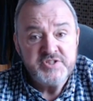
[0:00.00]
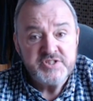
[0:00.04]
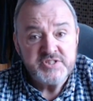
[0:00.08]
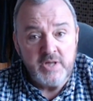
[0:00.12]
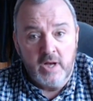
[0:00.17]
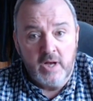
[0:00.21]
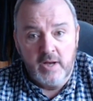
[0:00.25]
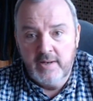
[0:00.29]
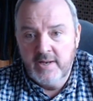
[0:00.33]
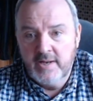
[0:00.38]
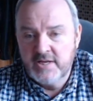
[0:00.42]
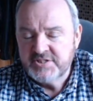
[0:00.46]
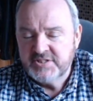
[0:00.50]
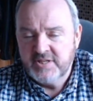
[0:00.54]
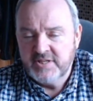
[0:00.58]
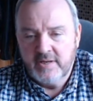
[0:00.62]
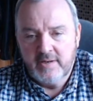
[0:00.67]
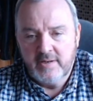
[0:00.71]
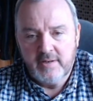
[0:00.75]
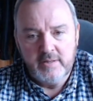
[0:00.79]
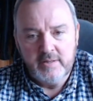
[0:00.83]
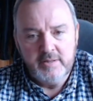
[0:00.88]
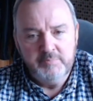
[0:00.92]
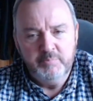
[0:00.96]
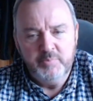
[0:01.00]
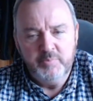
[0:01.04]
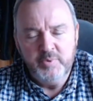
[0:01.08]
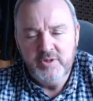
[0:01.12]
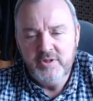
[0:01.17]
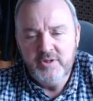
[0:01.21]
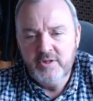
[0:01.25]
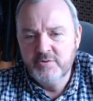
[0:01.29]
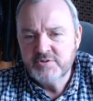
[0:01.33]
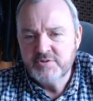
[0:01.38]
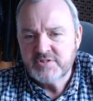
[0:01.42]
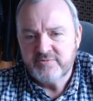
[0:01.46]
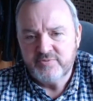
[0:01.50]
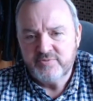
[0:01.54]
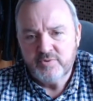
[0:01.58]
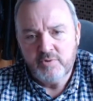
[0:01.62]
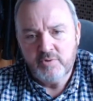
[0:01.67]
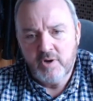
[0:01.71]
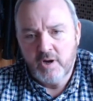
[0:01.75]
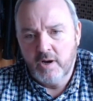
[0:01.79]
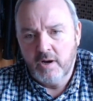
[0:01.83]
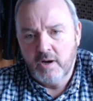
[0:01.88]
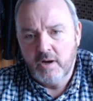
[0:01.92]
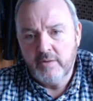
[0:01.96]
stylistically
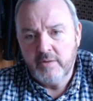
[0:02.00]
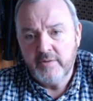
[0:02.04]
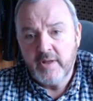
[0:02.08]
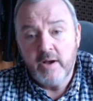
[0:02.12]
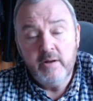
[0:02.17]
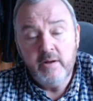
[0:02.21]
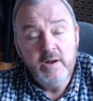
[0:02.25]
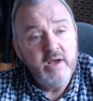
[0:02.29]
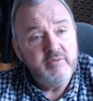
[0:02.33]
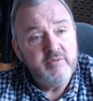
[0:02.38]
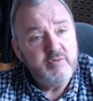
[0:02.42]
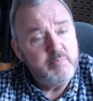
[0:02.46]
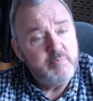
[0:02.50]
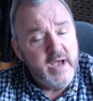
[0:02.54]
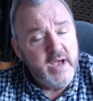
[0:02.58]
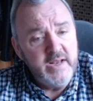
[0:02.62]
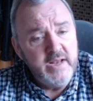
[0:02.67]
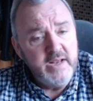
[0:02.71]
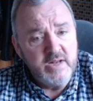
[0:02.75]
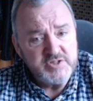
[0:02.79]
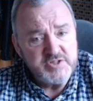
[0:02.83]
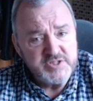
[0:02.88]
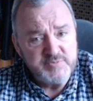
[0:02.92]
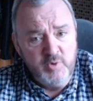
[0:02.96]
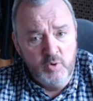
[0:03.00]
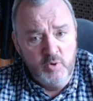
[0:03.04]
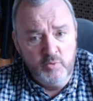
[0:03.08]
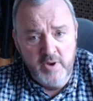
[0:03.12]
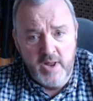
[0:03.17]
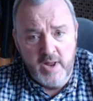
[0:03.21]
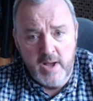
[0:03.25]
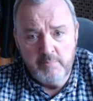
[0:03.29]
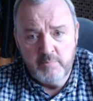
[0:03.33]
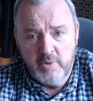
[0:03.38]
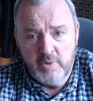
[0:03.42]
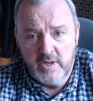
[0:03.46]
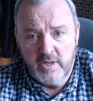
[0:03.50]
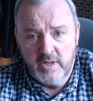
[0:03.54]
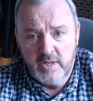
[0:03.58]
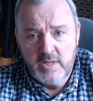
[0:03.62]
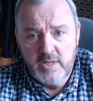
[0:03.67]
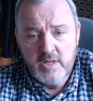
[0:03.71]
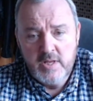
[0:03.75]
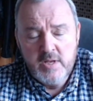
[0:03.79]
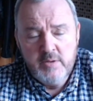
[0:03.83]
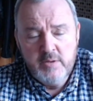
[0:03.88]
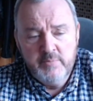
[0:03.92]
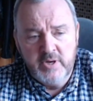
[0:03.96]
beautiful car. They only ever made a small number,
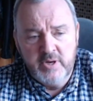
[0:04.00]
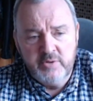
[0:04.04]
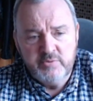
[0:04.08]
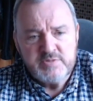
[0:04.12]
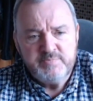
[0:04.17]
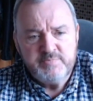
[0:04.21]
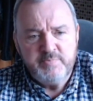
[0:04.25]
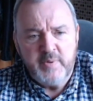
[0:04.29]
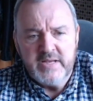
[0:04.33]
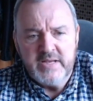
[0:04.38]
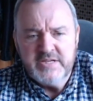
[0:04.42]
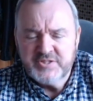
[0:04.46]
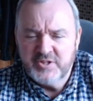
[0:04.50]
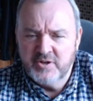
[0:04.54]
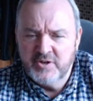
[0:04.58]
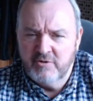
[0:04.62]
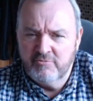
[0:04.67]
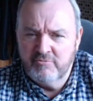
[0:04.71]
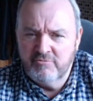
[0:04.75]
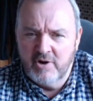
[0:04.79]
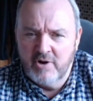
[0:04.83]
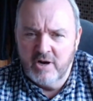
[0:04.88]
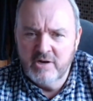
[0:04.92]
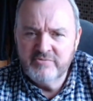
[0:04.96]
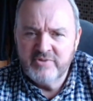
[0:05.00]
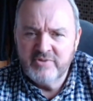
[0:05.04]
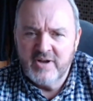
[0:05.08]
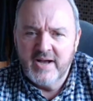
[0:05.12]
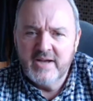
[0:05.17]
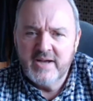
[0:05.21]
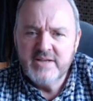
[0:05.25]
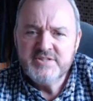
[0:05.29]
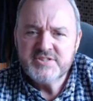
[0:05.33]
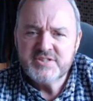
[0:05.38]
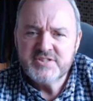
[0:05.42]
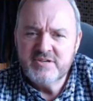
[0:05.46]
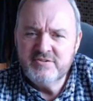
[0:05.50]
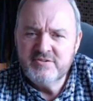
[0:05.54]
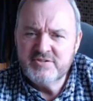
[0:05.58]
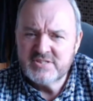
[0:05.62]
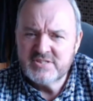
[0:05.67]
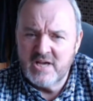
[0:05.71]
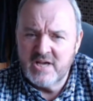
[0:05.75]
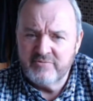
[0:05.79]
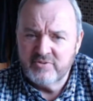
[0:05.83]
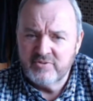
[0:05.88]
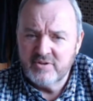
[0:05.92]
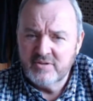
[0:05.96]
but it was based on a Rover
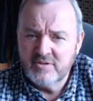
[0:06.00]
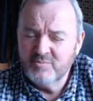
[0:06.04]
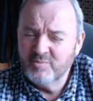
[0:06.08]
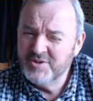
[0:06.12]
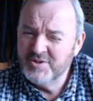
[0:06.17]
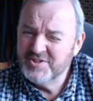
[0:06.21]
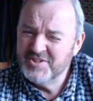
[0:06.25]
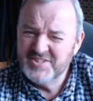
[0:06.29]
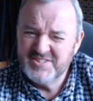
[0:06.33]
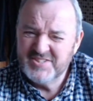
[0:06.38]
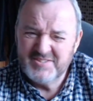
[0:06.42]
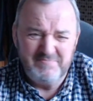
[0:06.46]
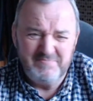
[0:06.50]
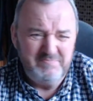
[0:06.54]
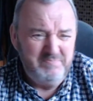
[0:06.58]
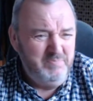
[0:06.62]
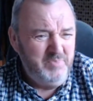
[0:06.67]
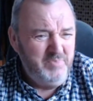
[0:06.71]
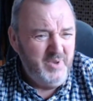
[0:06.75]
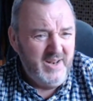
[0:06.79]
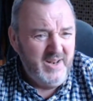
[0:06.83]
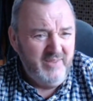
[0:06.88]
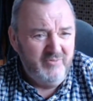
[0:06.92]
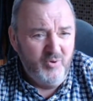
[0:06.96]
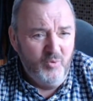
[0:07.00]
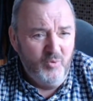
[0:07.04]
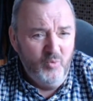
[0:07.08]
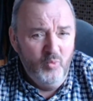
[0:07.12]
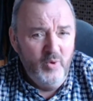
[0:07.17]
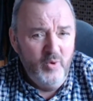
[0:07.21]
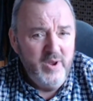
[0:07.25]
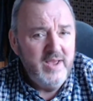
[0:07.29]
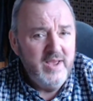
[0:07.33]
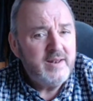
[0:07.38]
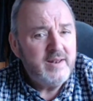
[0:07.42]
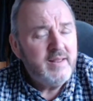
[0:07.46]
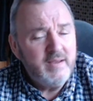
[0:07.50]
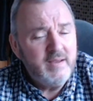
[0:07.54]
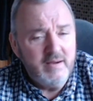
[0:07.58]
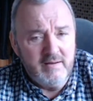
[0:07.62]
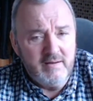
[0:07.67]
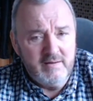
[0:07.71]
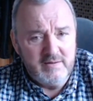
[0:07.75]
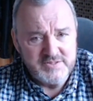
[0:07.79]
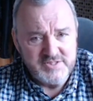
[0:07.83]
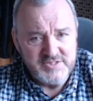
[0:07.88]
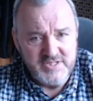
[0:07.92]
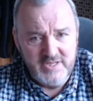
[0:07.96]
827, which is a bit of a weird
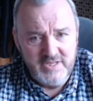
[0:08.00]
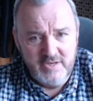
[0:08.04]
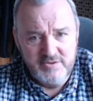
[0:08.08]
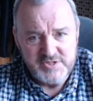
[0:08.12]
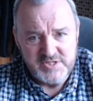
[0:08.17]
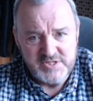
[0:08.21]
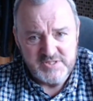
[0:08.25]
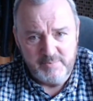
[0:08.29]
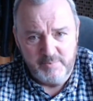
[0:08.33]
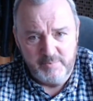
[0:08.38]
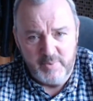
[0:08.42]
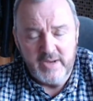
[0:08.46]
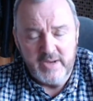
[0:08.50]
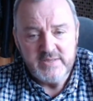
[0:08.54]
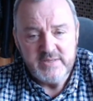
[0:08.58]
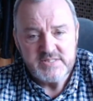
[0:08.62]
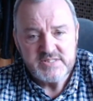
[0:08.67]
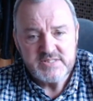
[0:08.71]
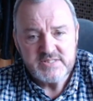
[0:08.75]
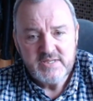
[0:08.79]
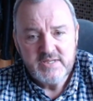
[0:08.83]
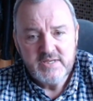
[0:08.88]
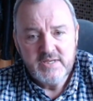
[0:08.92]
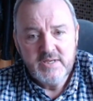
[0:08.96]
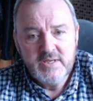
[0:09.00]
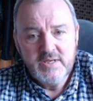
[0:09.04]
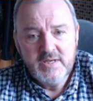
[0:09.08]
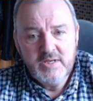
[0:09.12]
car to use as a base.